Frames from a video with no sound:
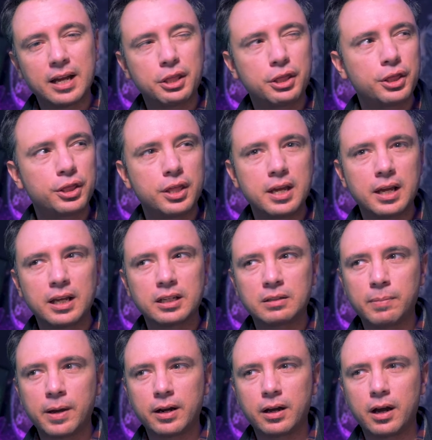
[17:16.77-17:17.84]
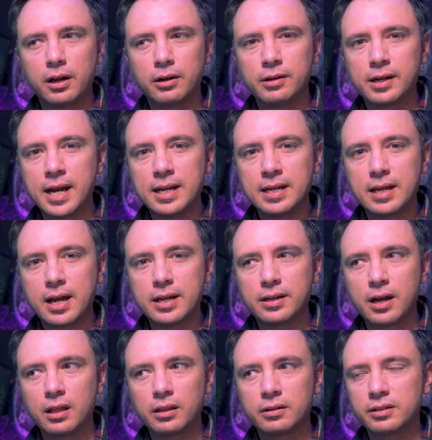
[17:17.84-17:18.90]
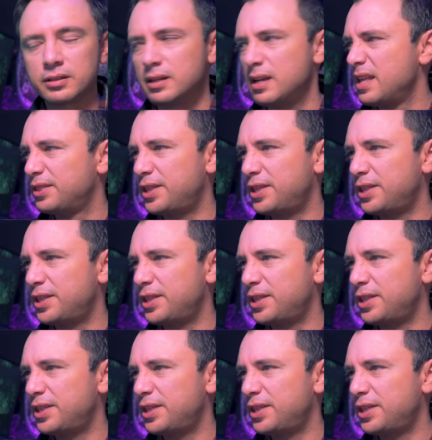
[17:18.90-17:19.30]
I think it's about $189.